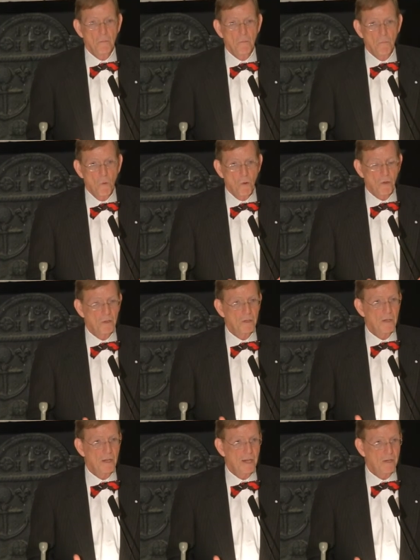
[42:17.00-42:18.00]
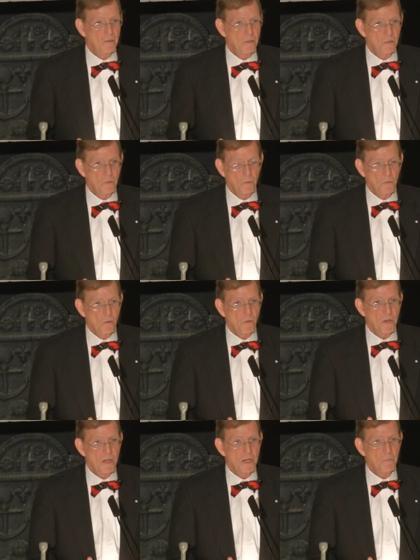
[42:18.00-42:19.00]
Morgan and to
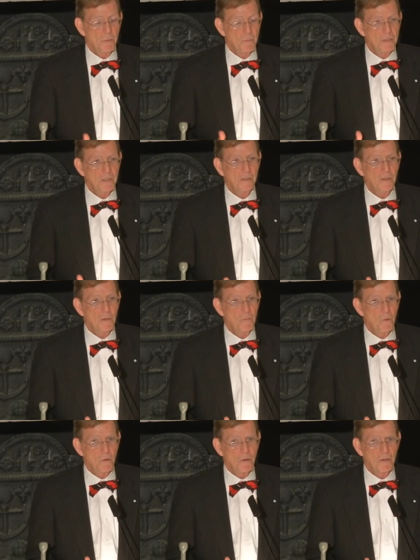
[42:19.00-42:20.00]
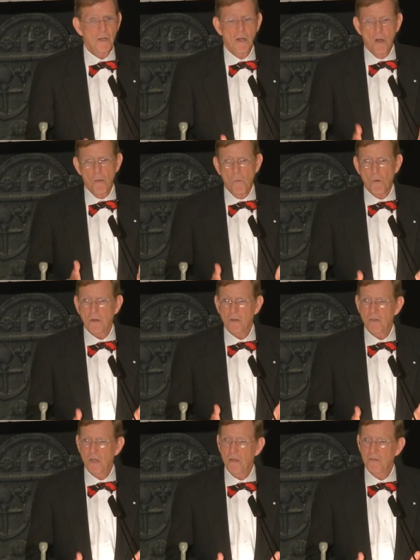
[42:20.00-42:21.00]
Greene, but particularly to Morgan.
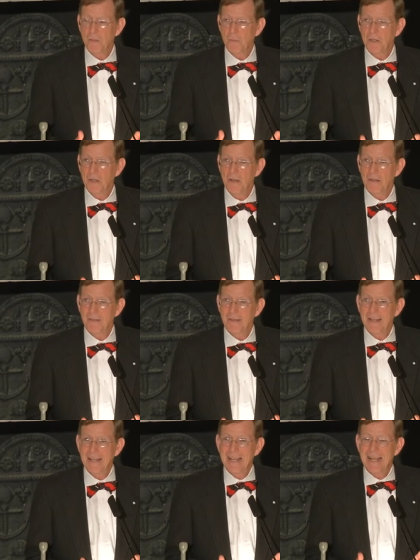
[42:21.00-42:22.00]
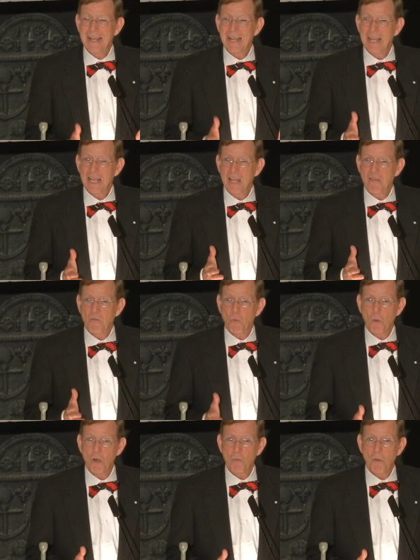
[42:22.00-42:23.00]
Morgan chose it because if the
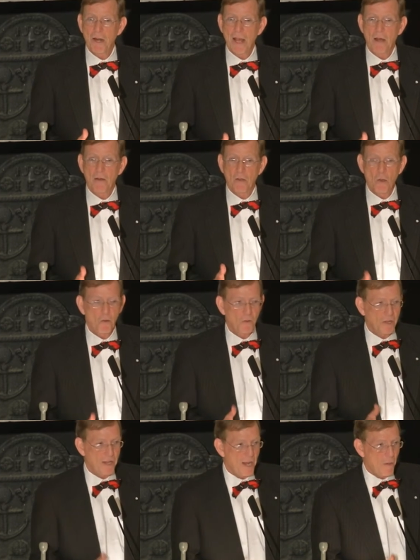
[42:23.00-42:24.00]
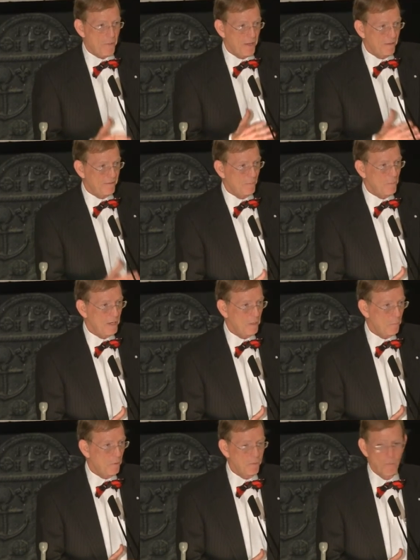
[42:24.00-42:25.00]
word went out, go to the cowpens and meet
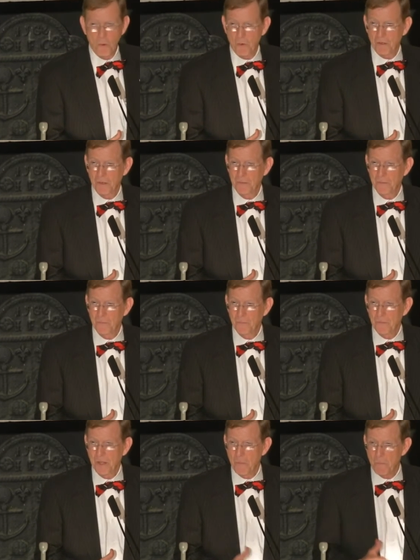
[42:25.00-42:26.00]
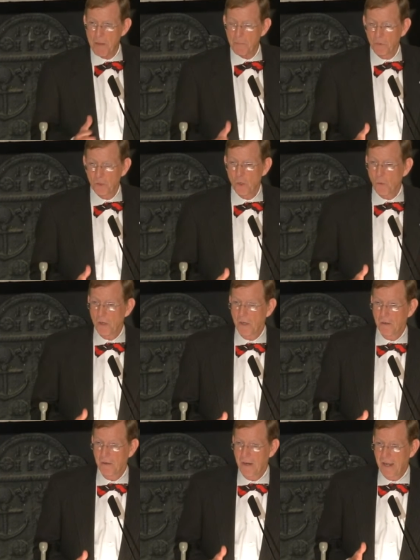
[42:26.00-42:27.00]
up with Morgan, people knew
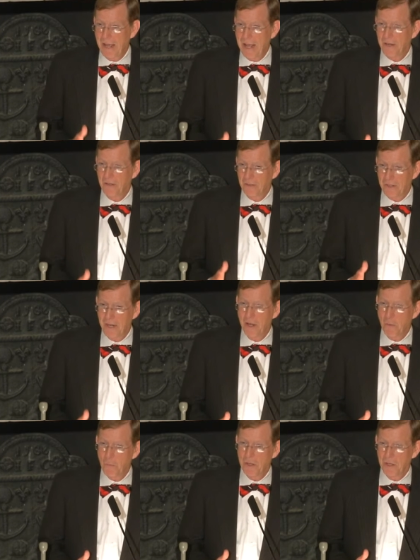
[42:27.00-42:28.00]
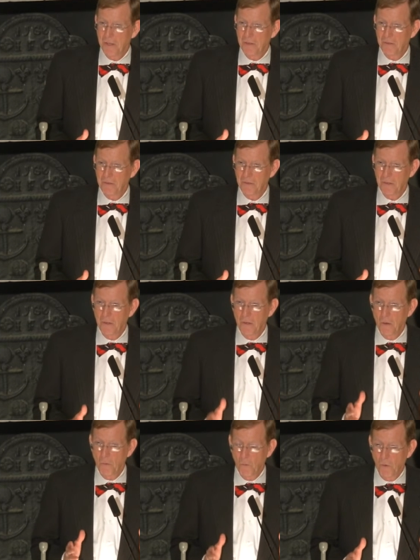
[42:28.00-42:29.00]
where Hannah's cowpens
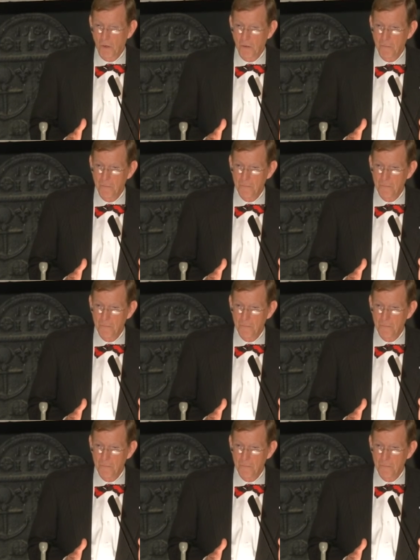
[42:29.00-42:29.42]
were.